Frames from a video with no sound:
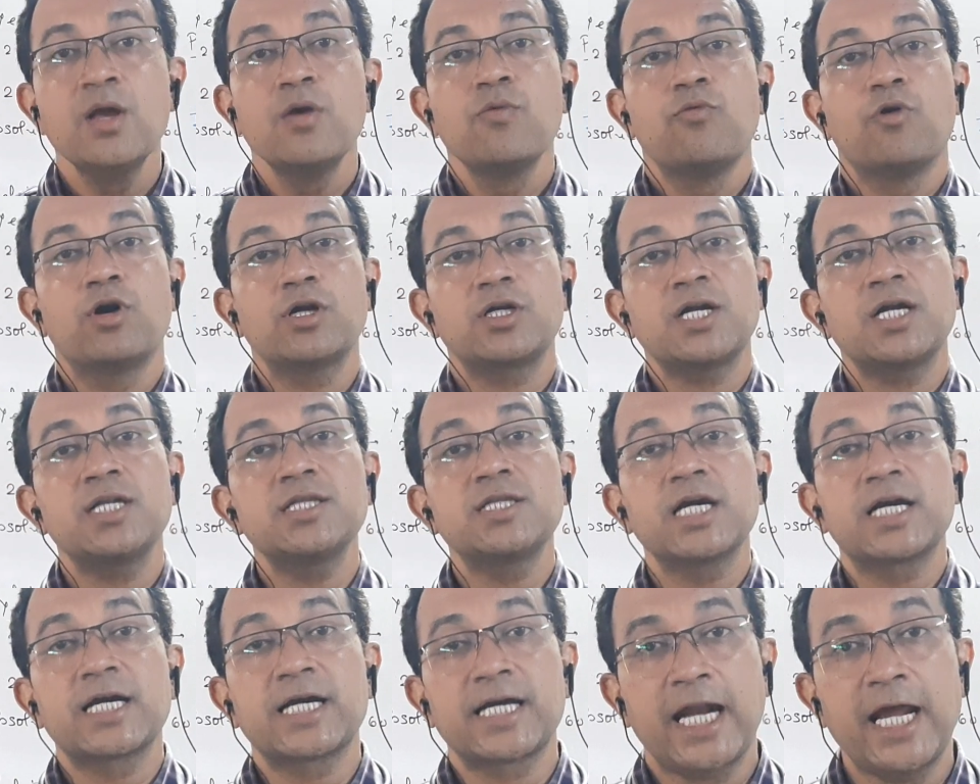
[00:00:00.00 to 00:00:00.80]
What are
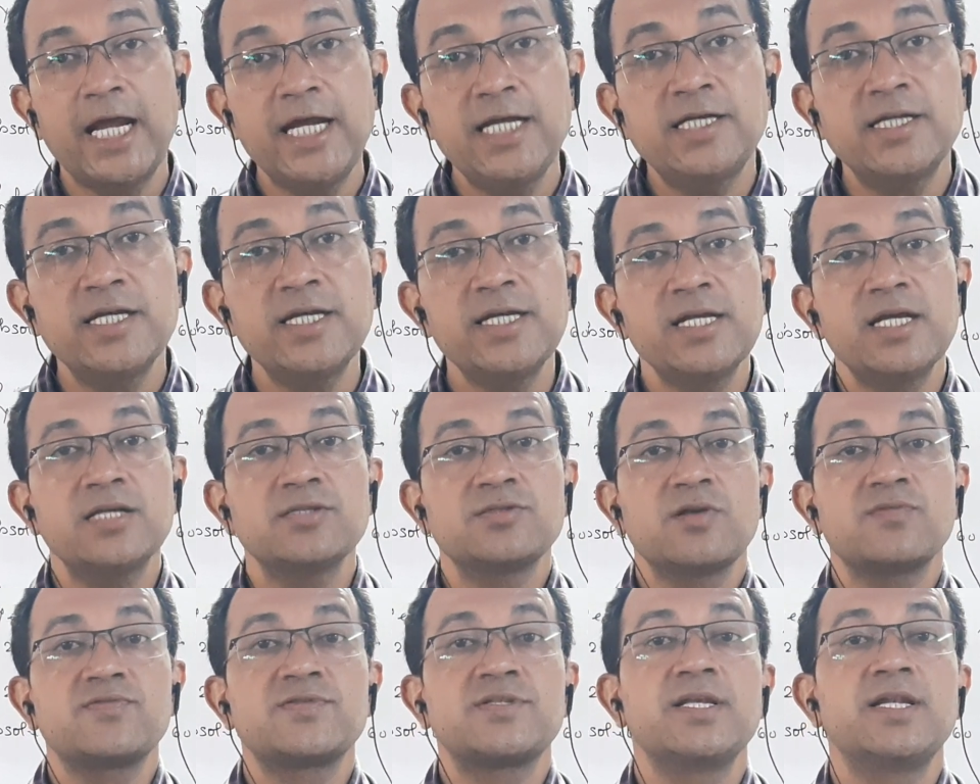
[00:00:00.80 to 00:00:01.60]
the
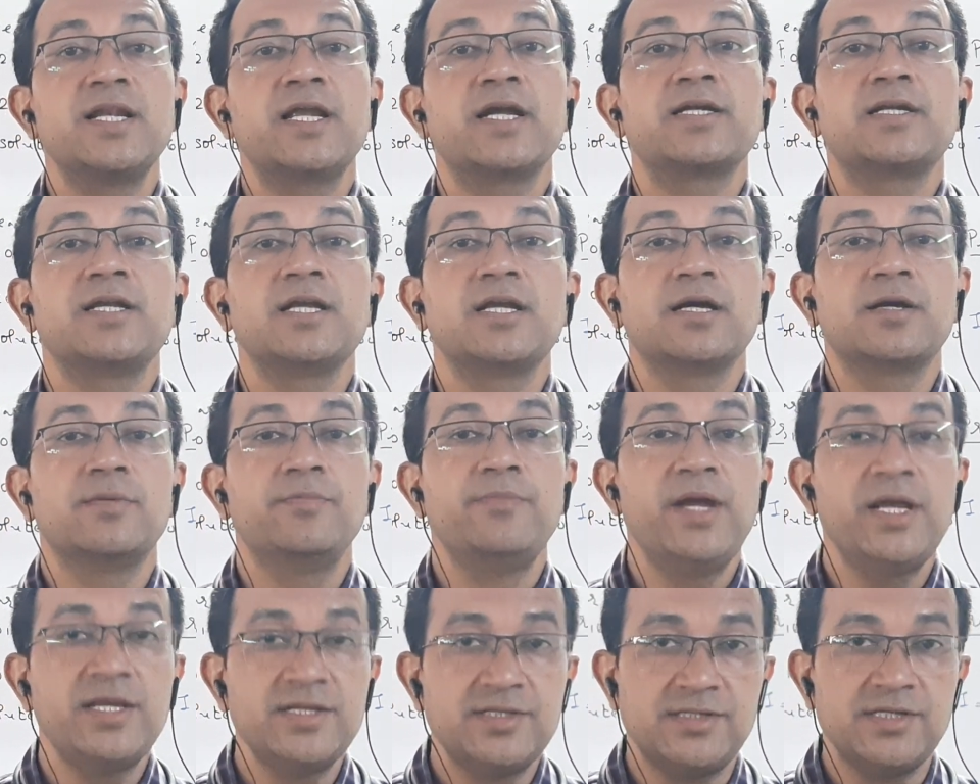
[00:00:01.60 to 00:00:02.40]
criteria of selecting a
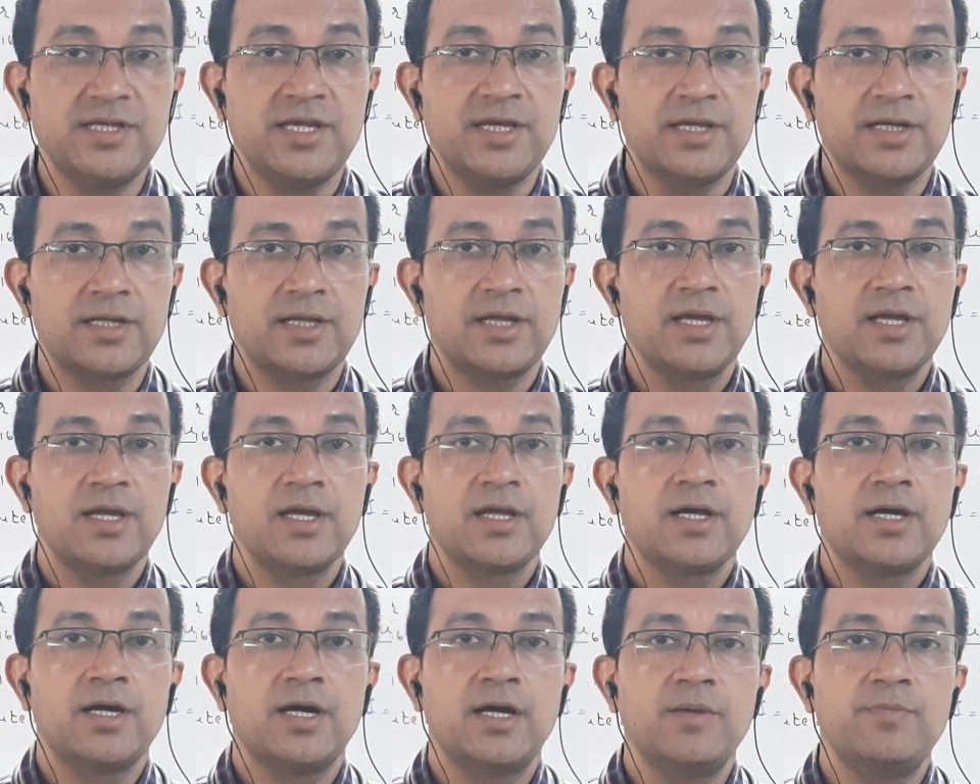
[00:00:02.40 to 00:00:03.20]
base year?
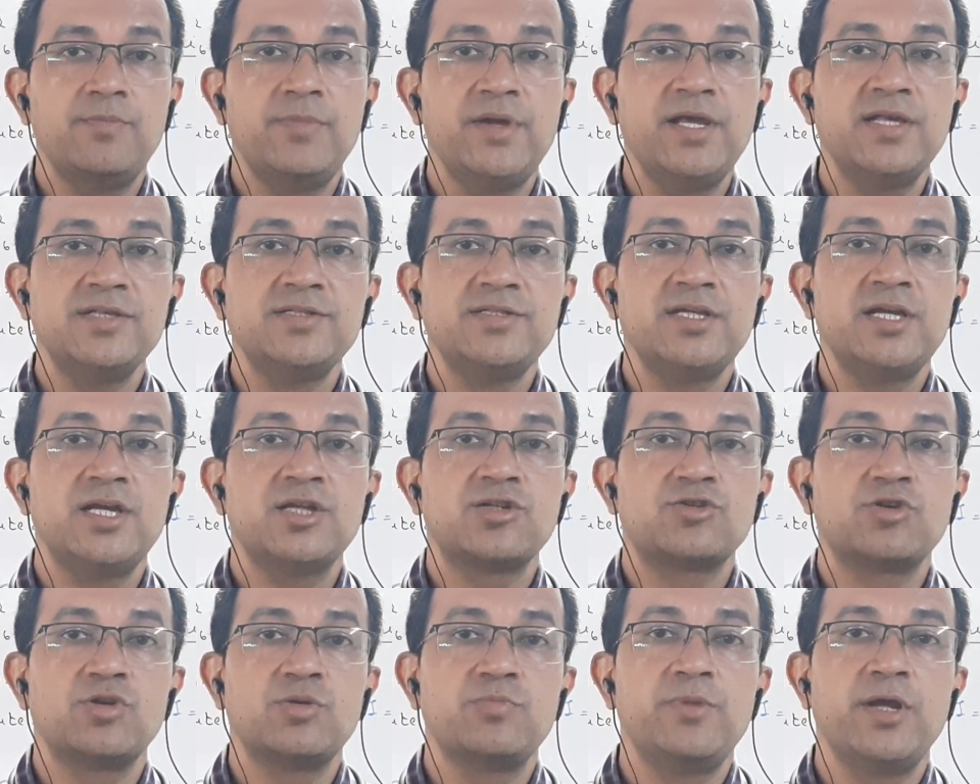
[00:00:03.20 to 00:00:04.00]
A base year
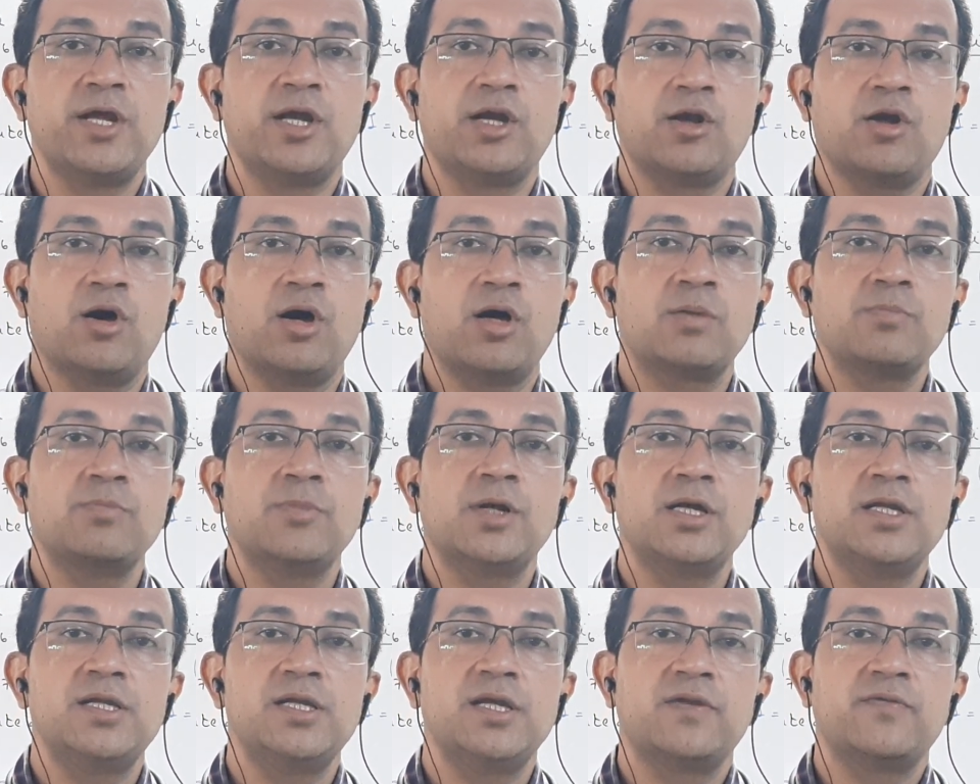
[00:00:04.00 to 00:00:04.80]
should be a
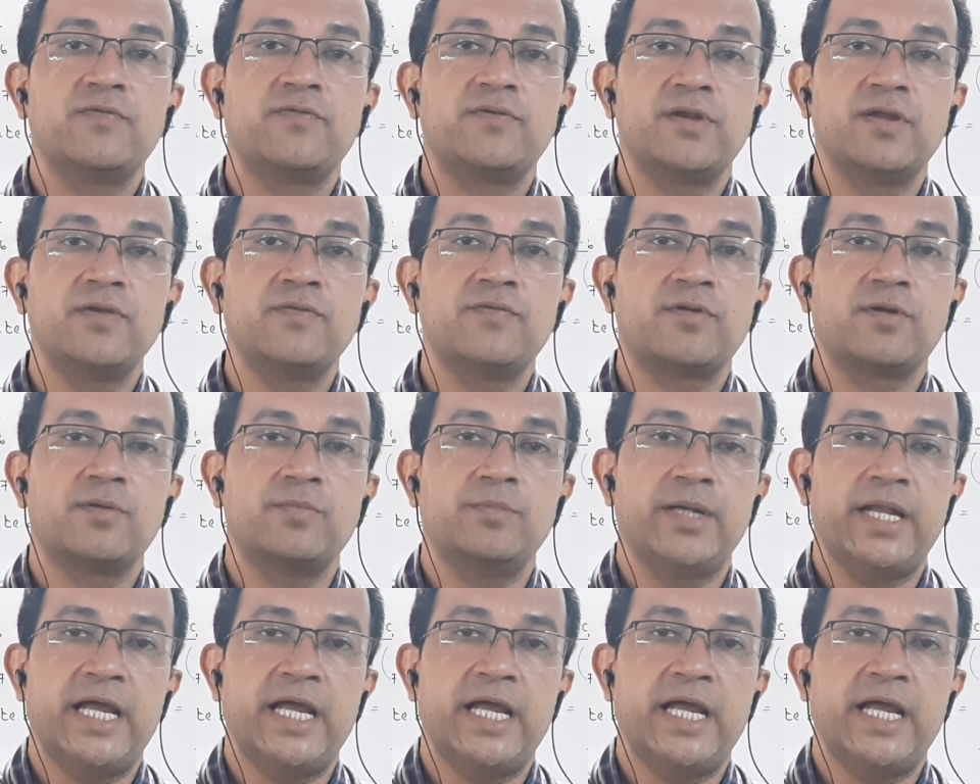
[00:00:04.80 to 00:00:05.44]
normal year free from